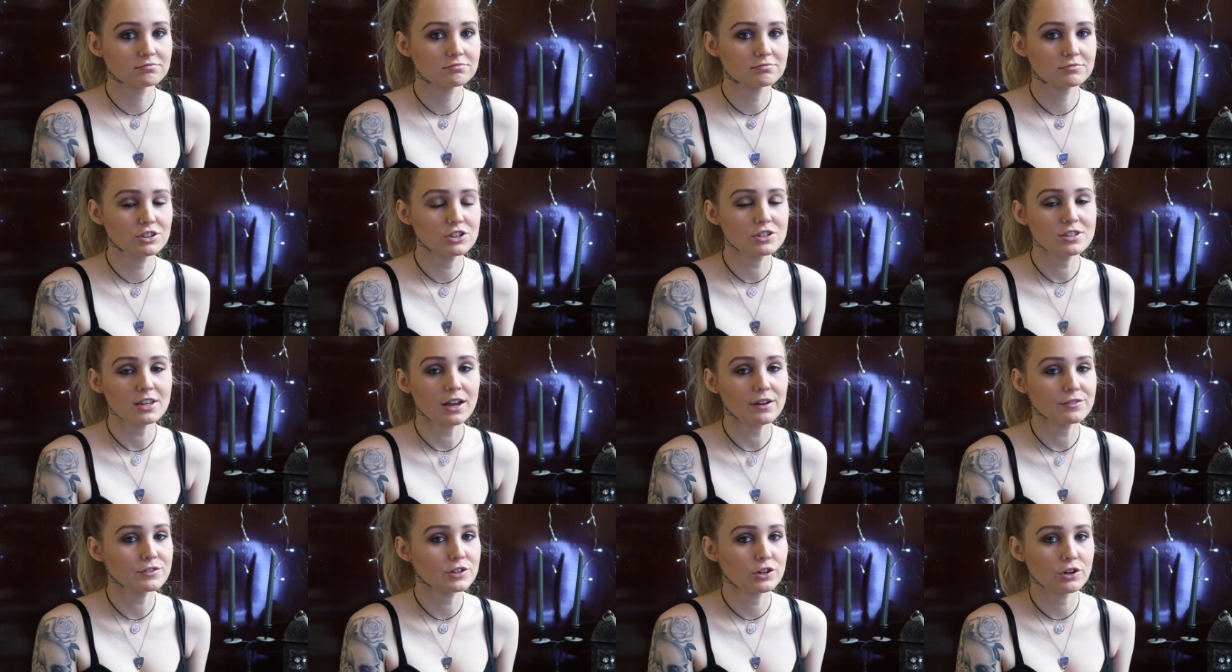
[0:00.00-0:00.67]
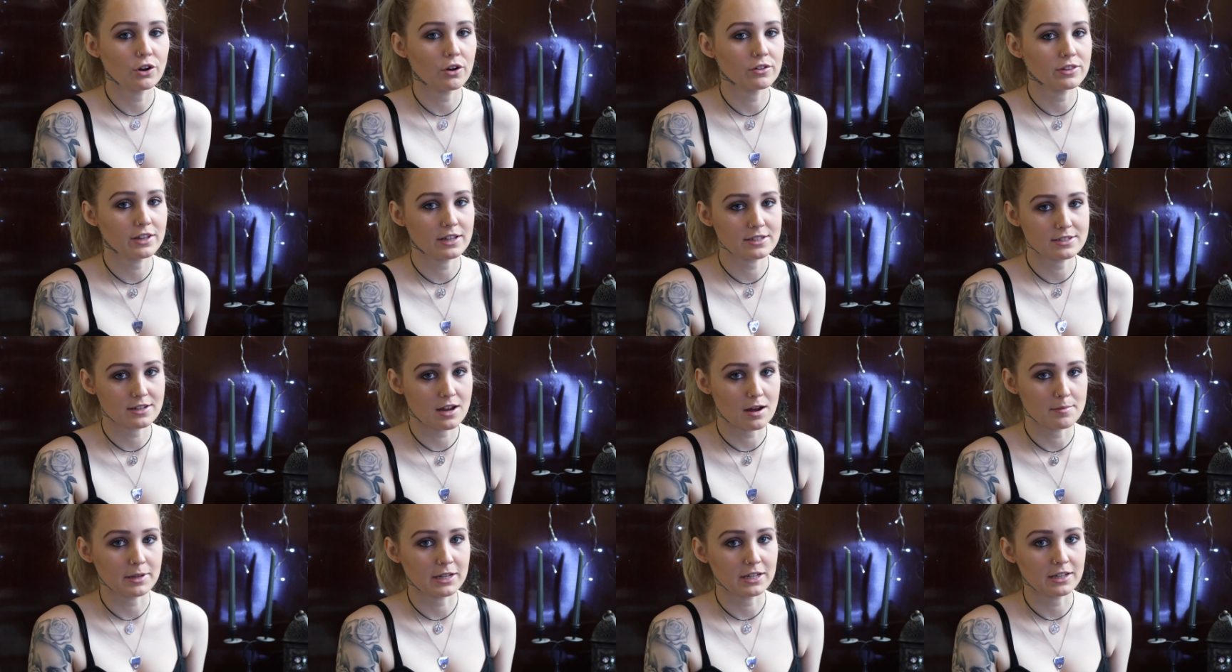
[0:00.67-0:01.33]
know that's
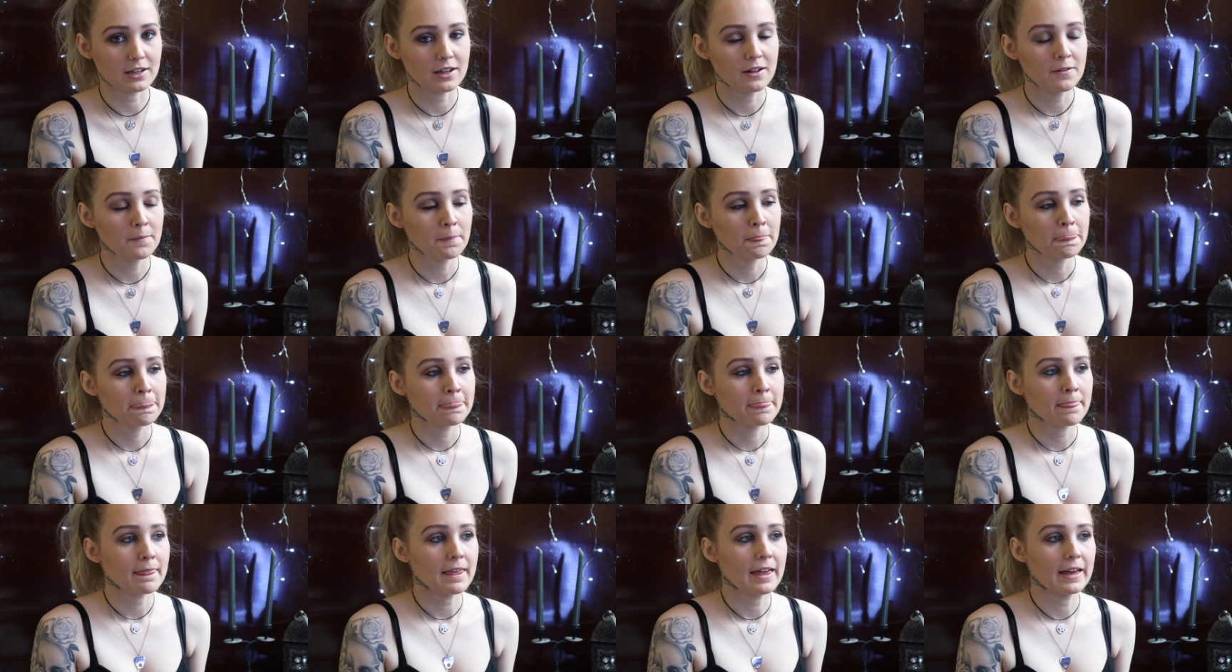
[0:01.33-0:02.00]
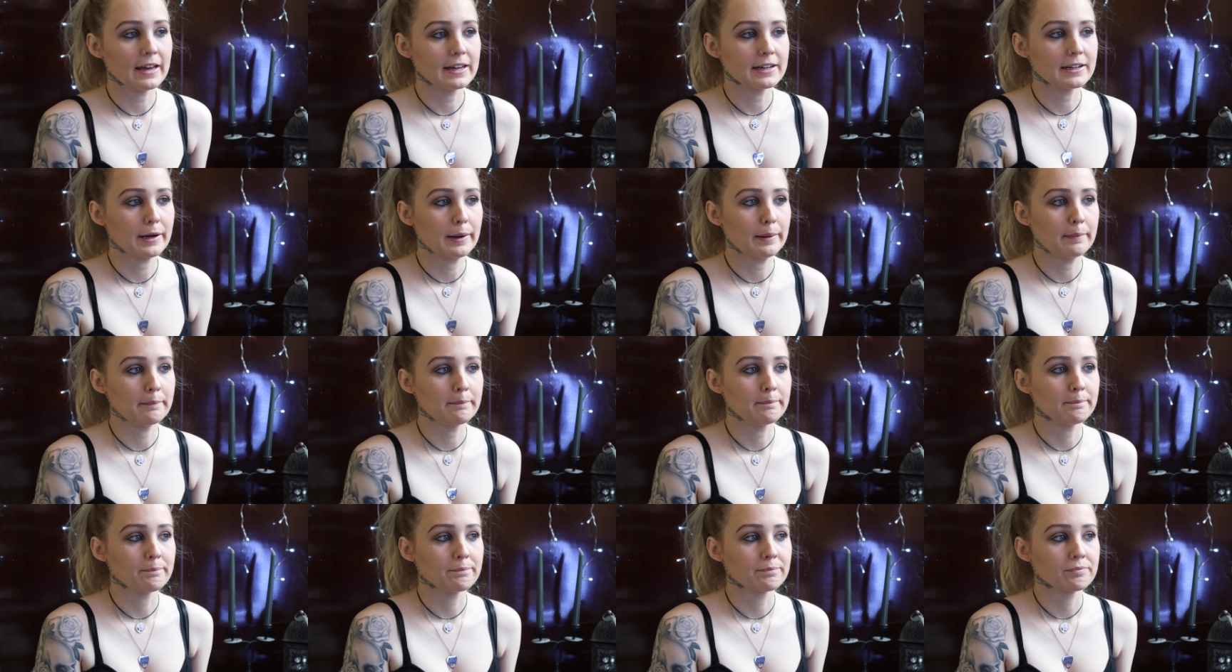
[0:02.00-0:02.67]
coming.
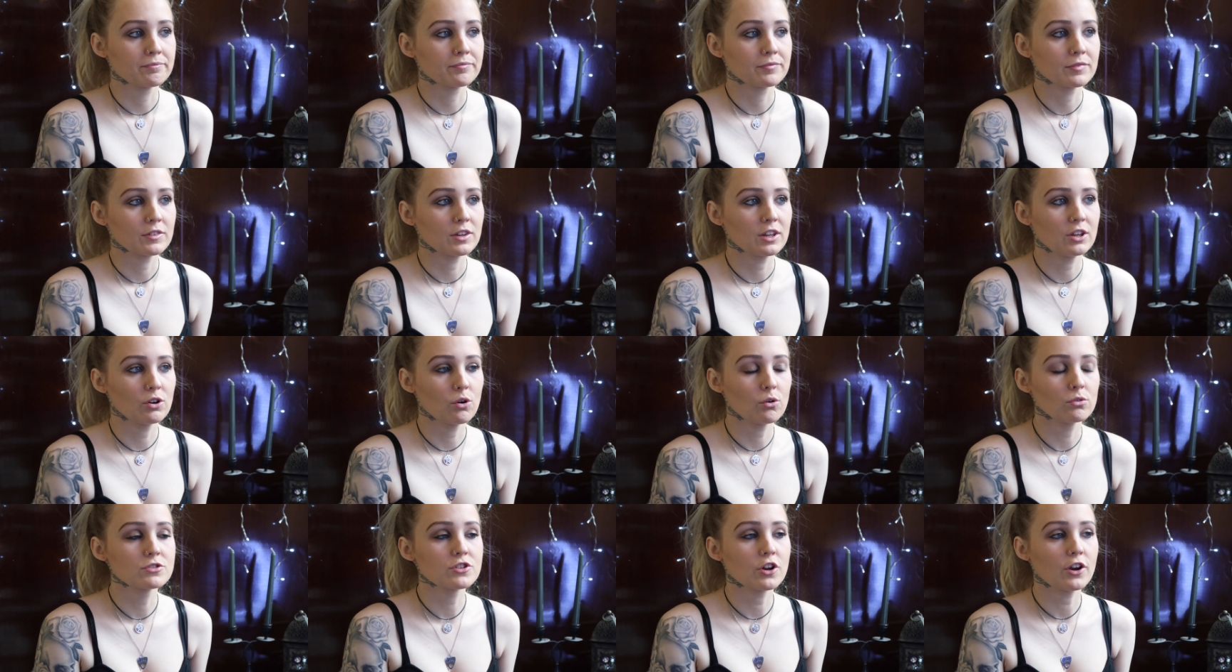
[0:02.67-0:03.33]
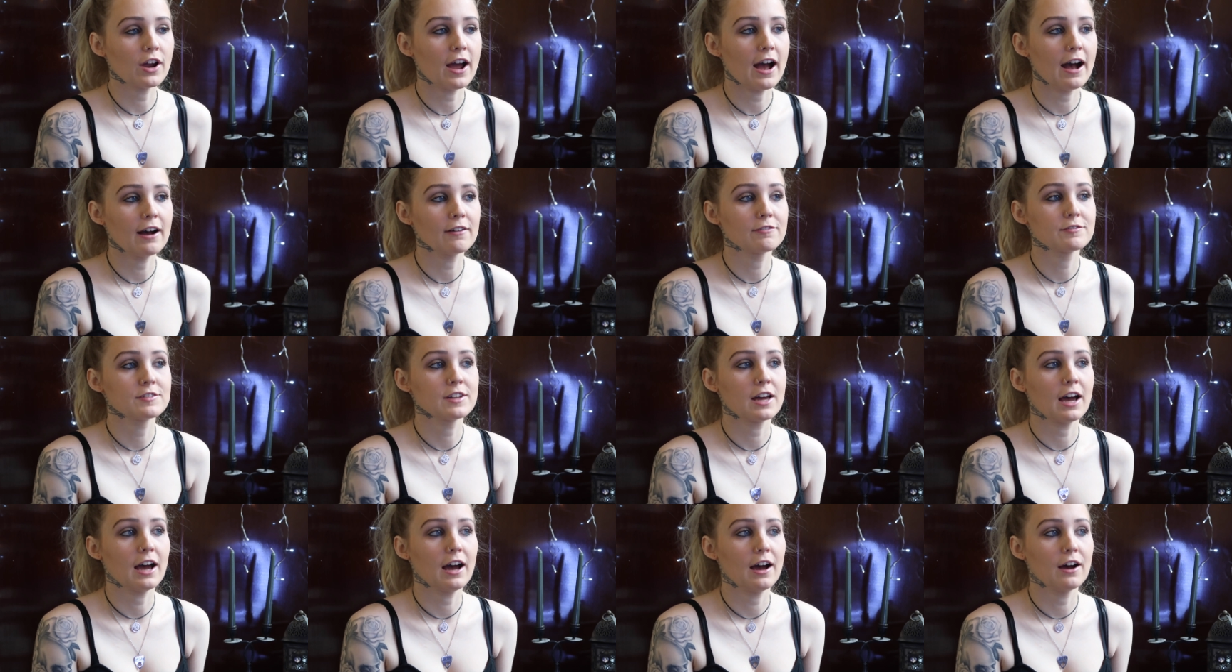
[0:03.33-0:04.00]
And you also have
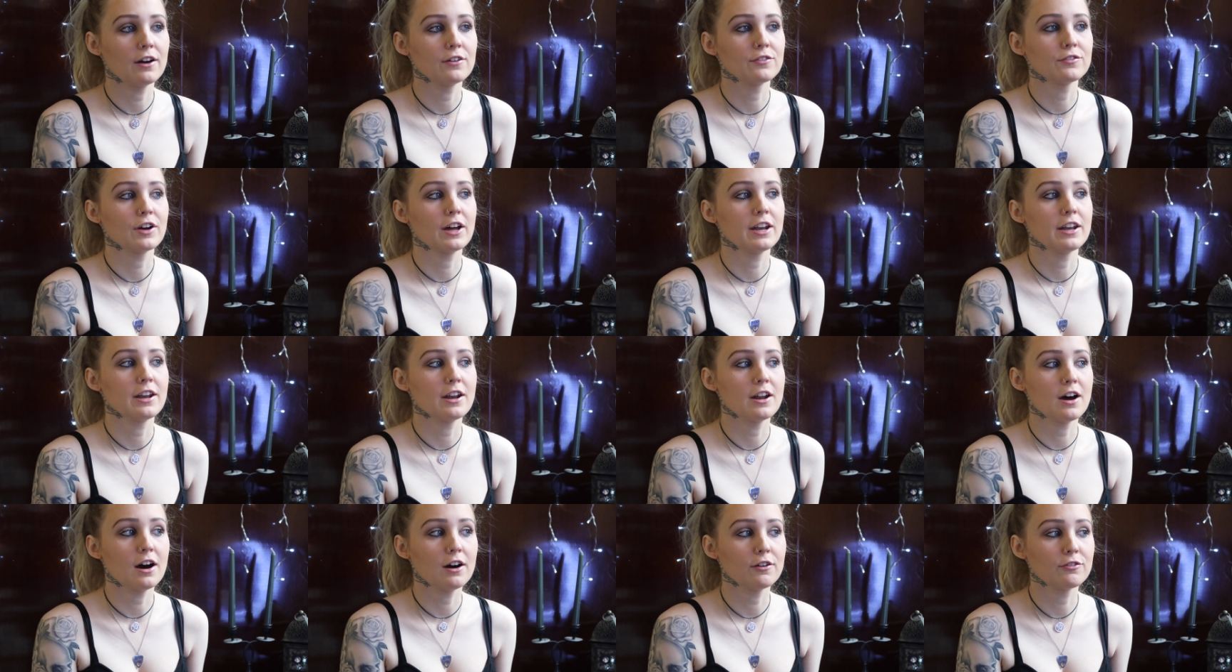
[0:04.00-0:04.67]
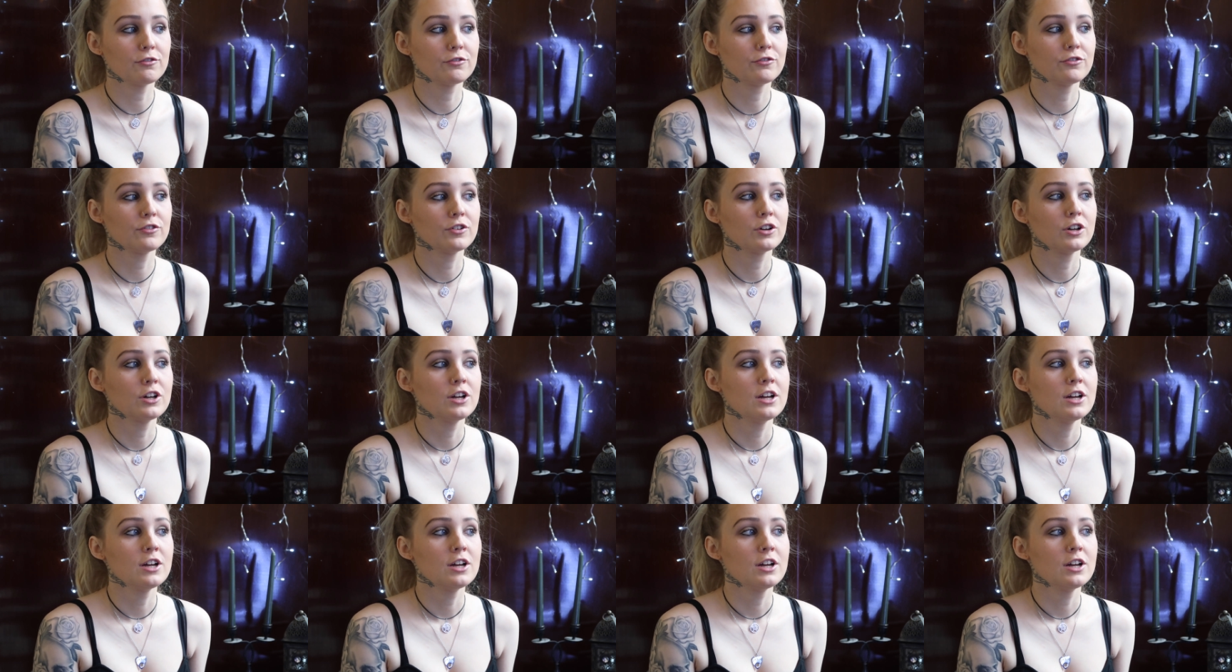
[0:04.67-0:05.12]
to have enough